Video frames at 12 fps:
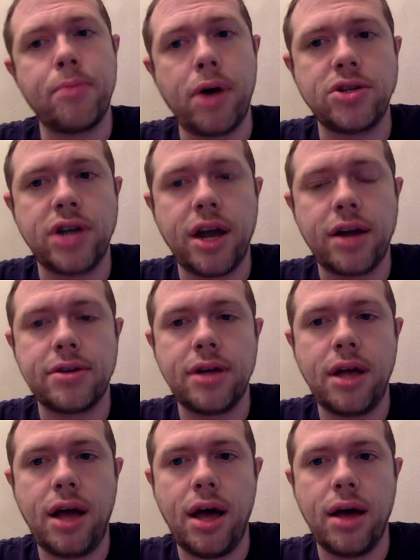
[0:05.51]
project
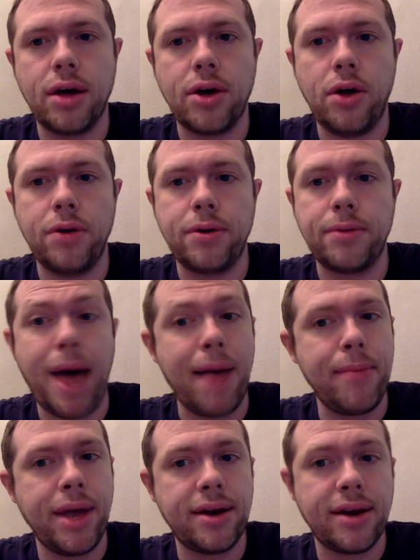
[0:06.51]
called
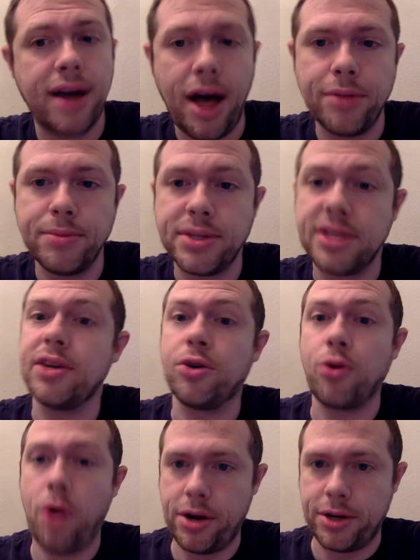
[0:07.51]
Batman Gotham City
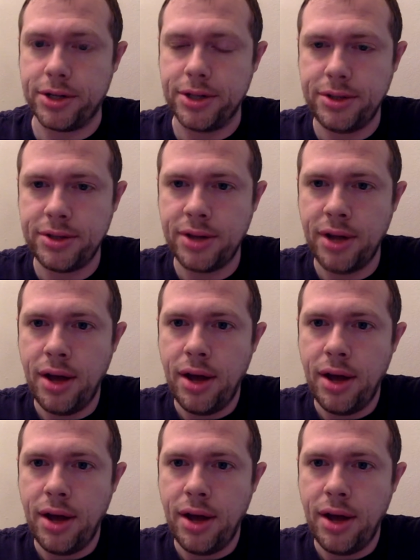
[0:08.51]
Chronicles,